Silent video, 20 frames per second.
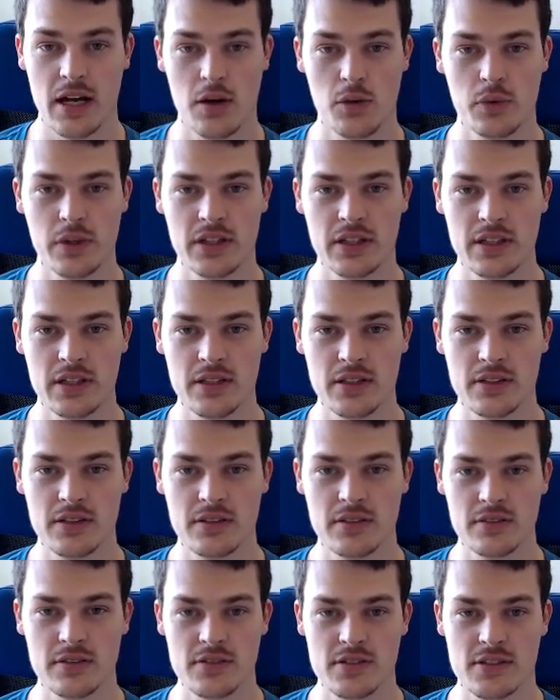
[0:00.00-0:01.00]
we
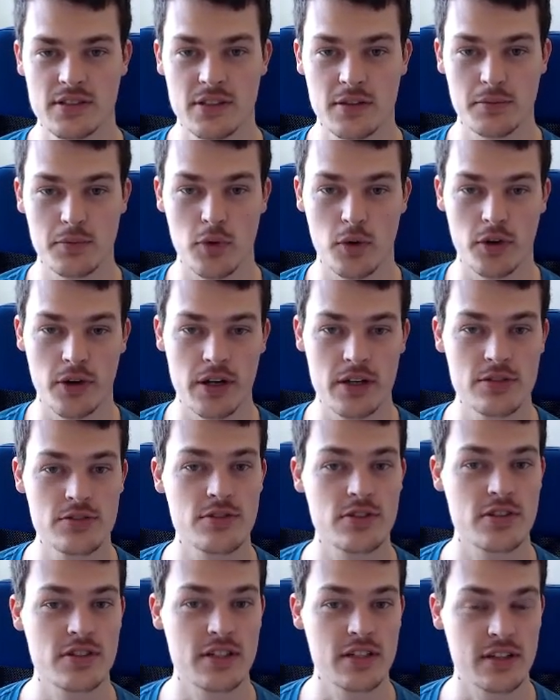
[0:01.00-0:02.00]
need some more
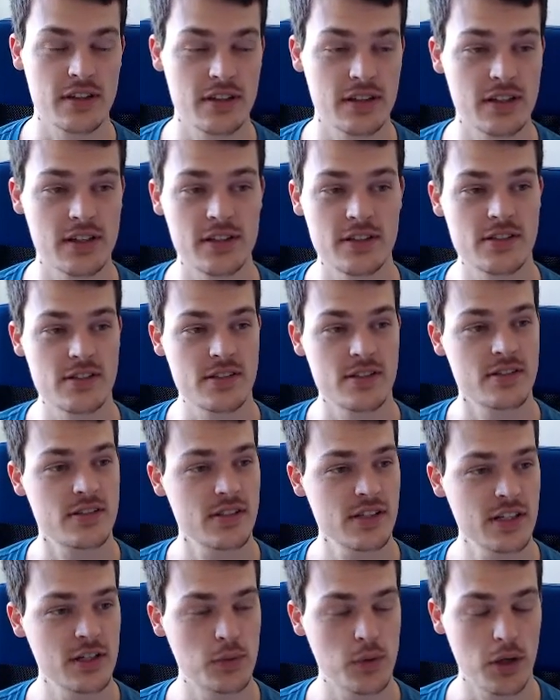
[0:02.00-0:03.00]
interesting things to
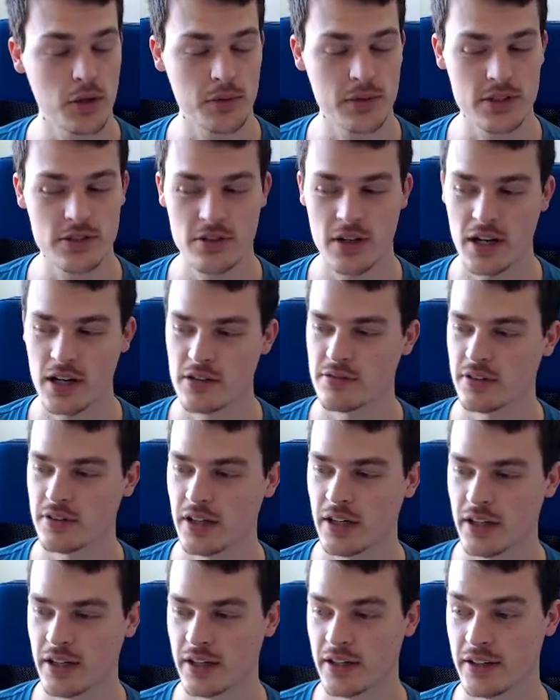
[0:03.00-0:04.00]
see while we drive.
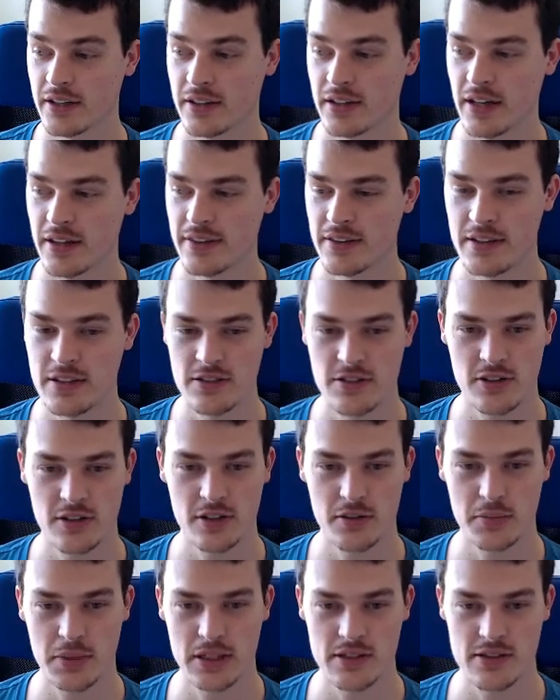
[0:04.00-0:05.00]
And these are going
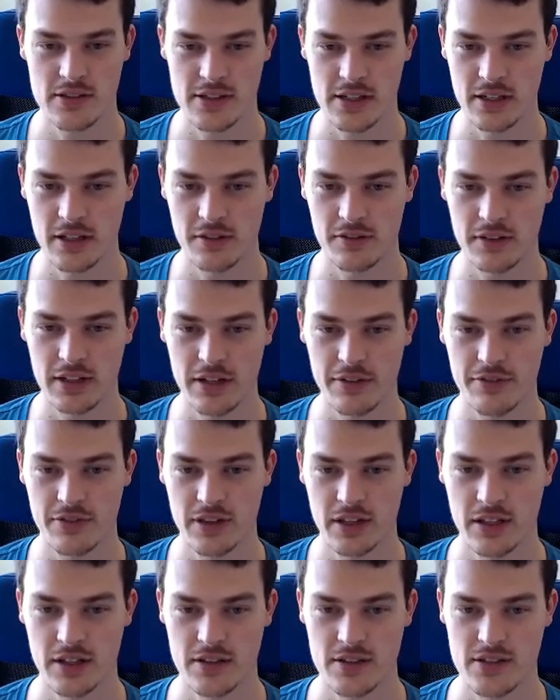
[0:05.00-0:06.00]
to be inside of left
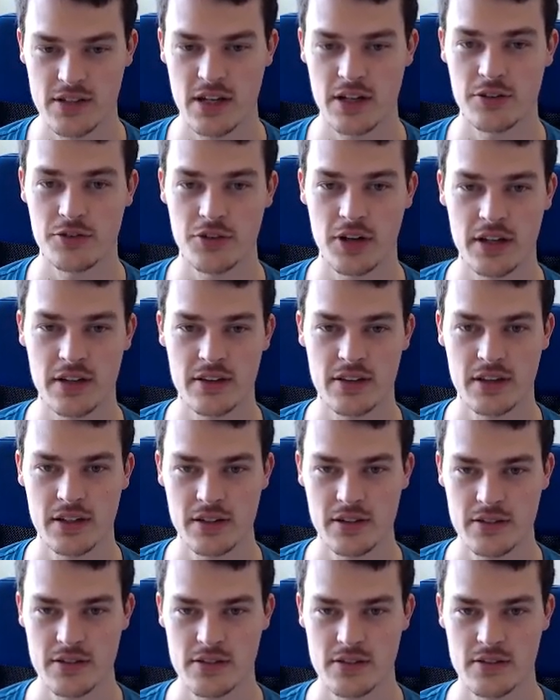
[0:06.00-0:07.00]
things and right
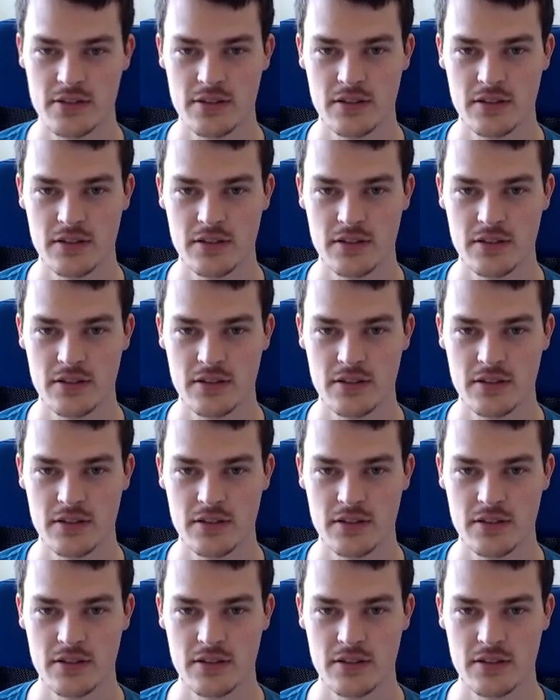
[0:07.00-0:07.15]
things.